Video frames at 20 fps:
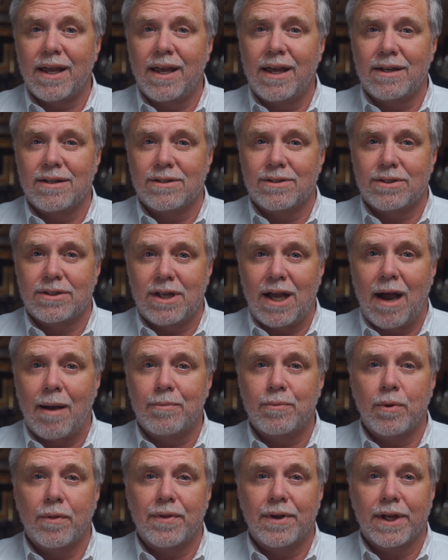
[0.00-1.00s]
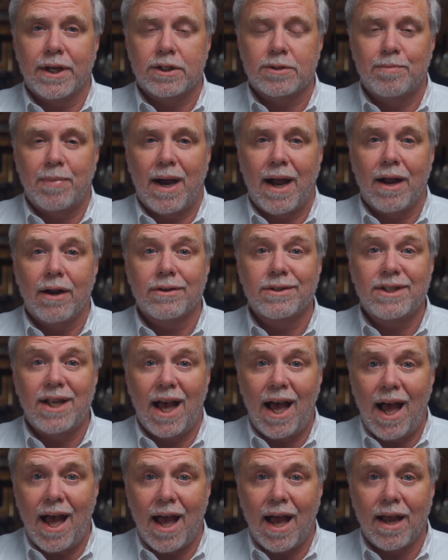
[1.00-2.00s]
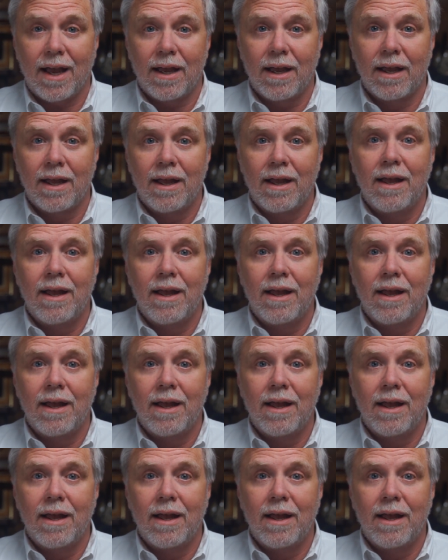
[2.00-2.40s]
getting stopped with an expired tag.